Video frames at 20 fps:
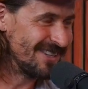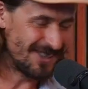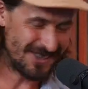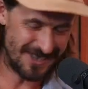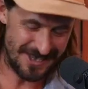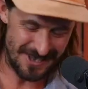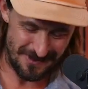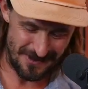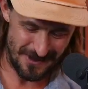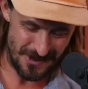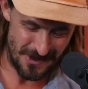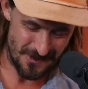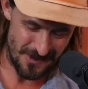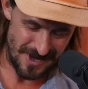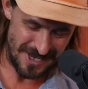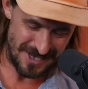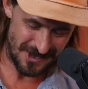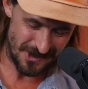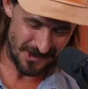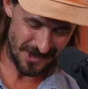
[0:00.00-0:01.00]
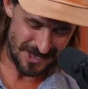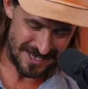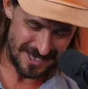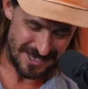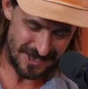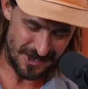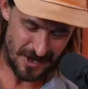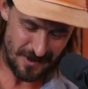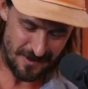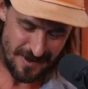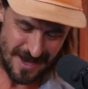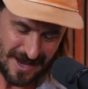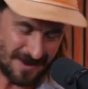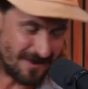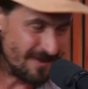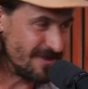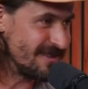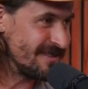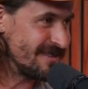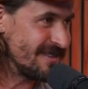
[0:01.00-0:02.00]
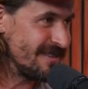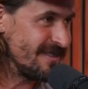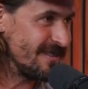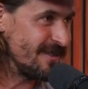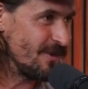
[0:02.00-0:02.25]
So as a food resource, it should have had